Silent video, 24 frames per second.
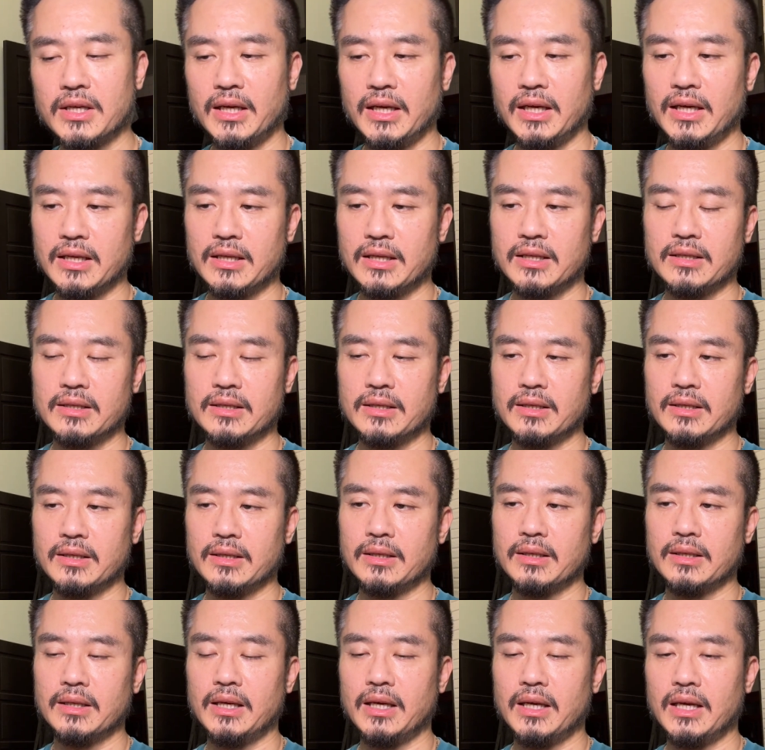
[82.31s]
And
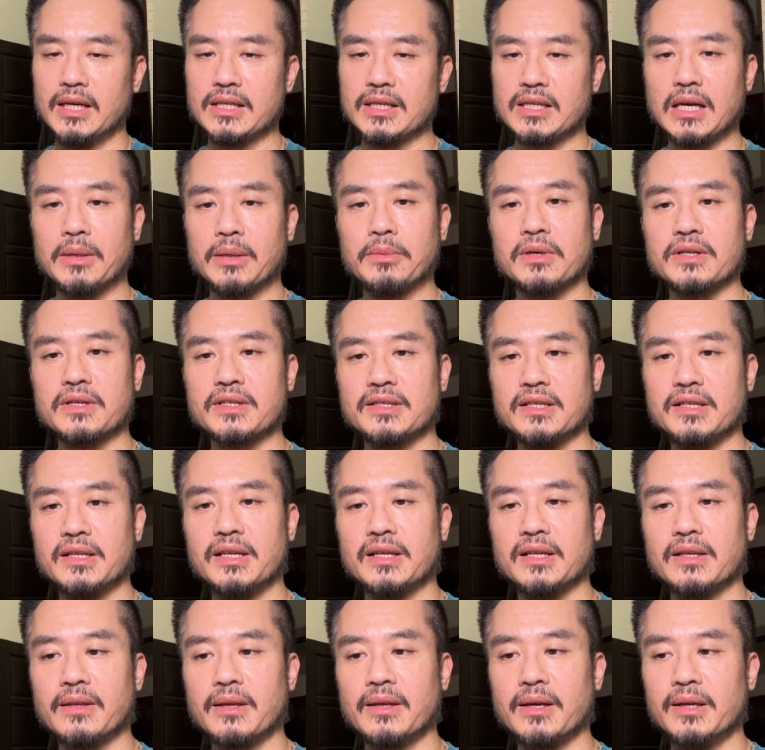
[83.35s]
as I was
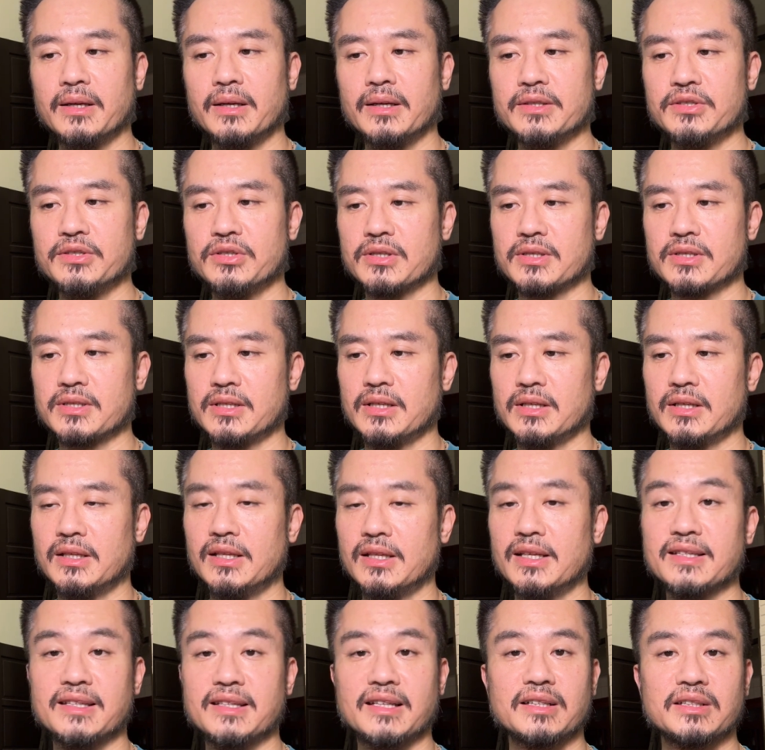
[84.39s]
sitting there just
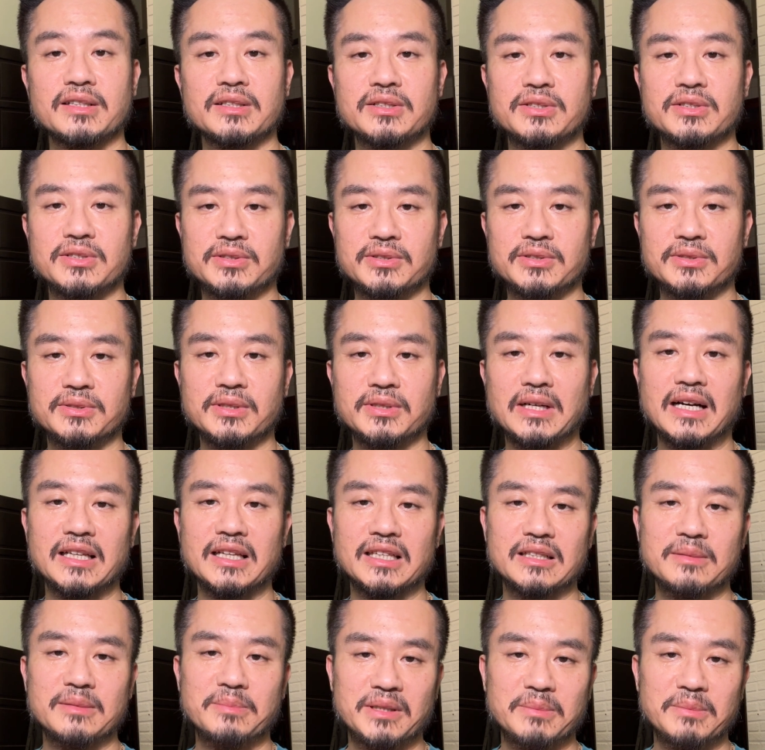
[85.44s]
listening to
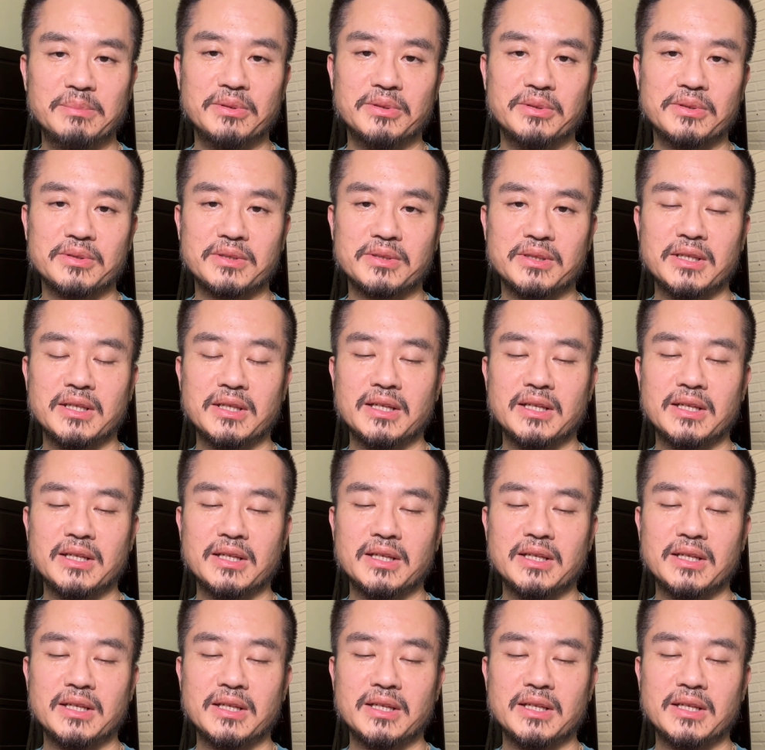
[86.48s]
other people's